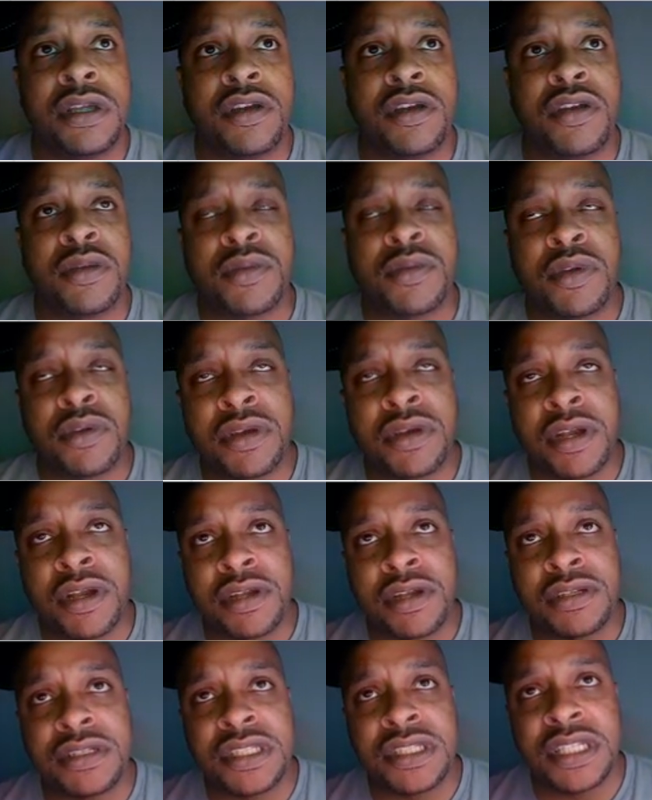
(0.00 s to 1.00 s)

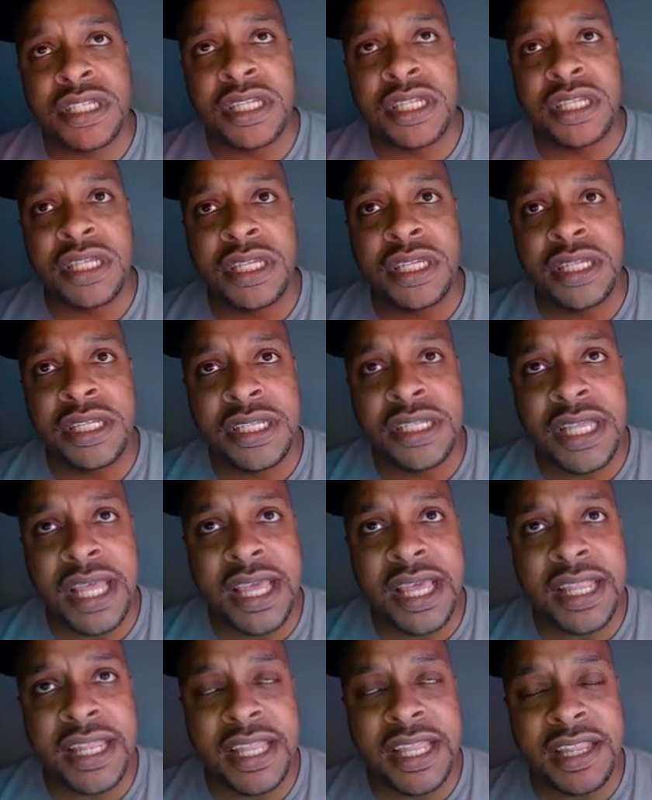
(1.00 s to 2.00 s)
cryptocurrency
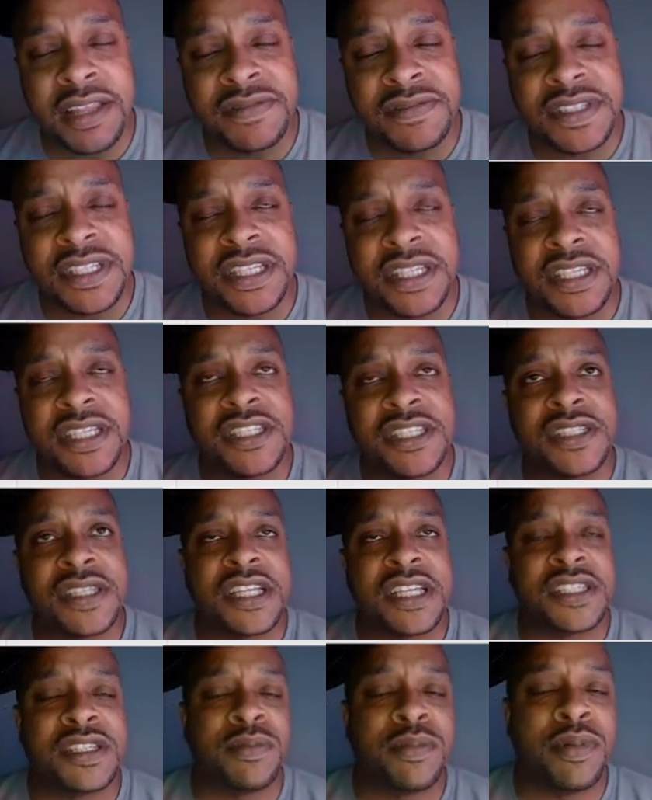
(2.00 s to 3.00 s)
and NFTs
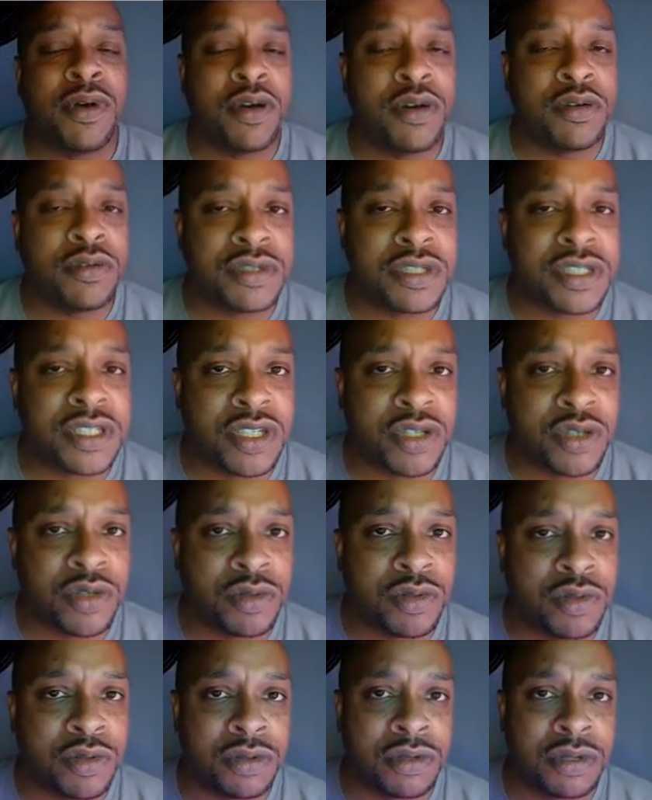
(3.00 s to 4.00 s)
as opposed
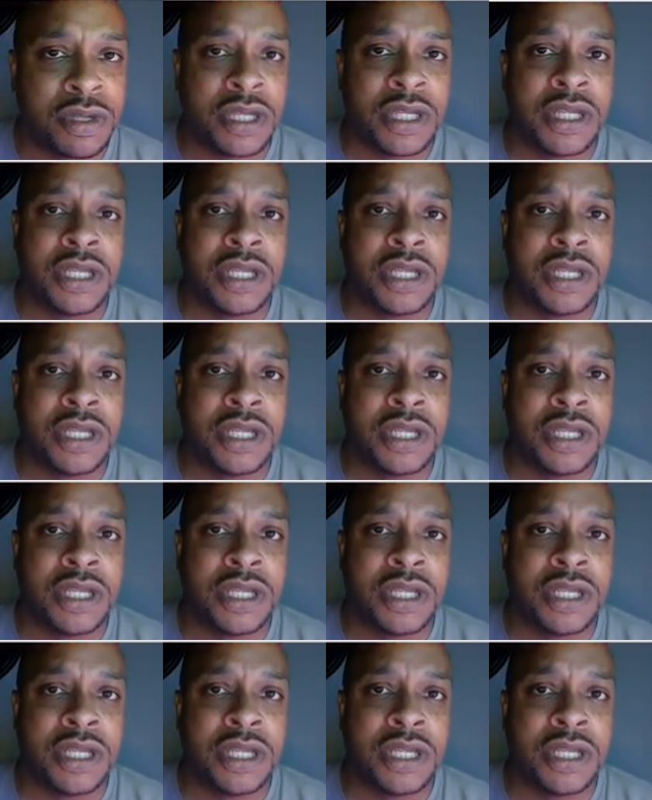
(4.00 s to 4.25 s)
to